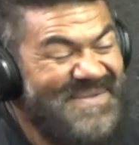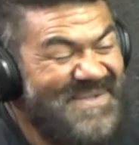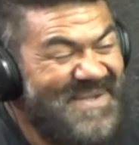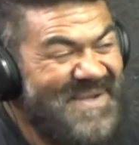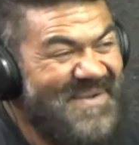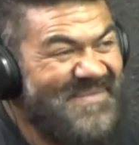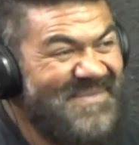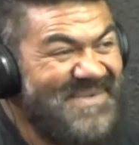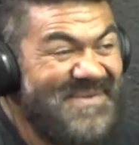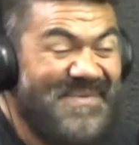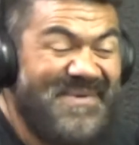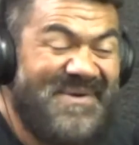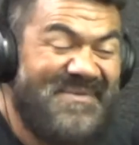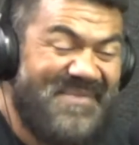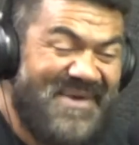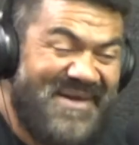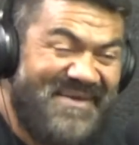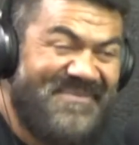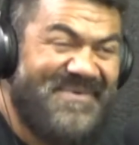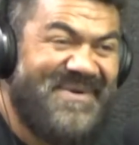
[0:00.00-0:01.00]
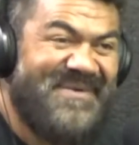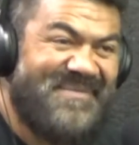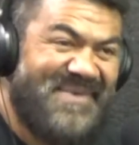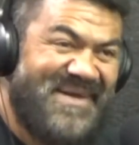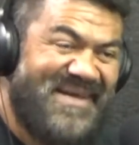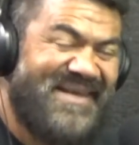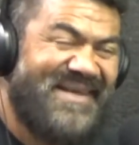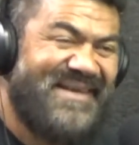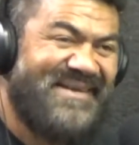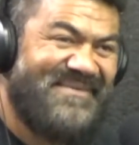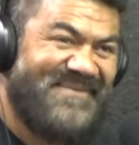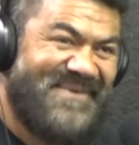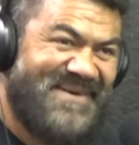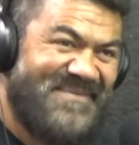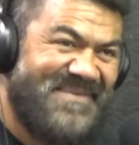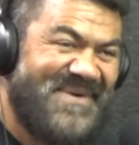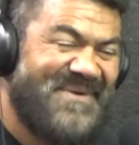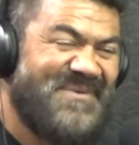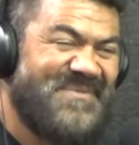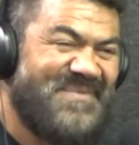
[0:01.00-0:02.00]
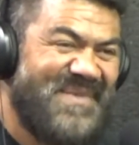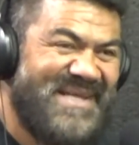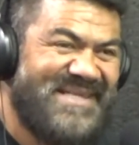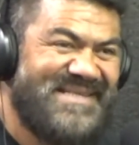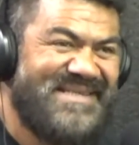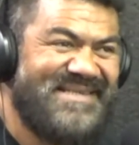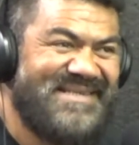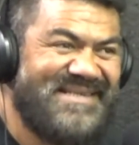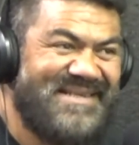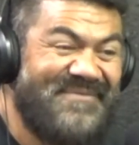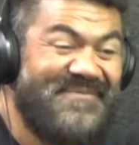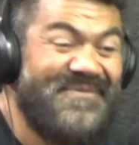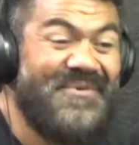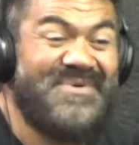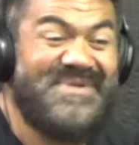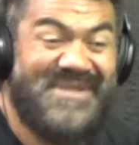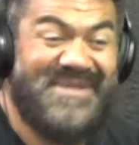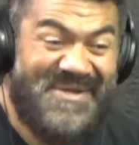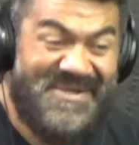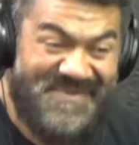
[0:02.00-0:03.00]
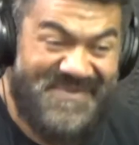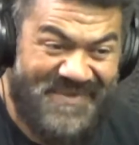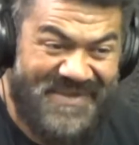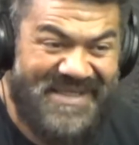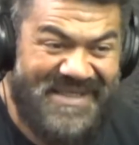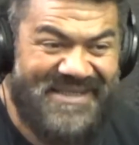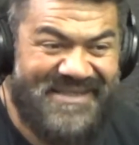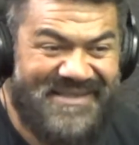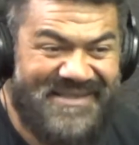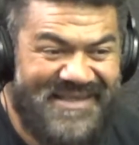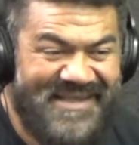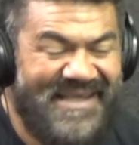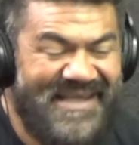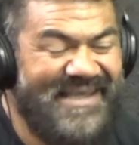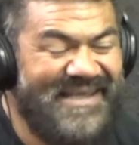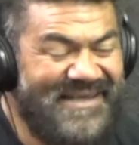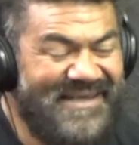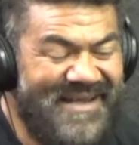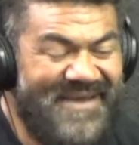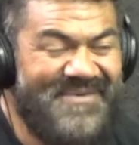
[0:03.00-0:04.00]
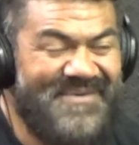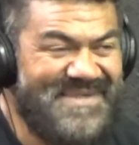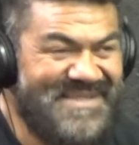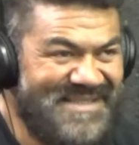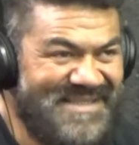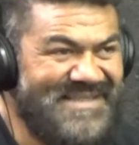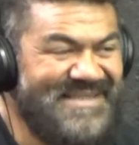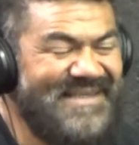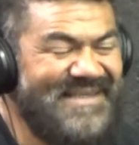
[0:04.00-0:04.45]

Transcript: So one of my good mates is the forwards coach for Eden, I was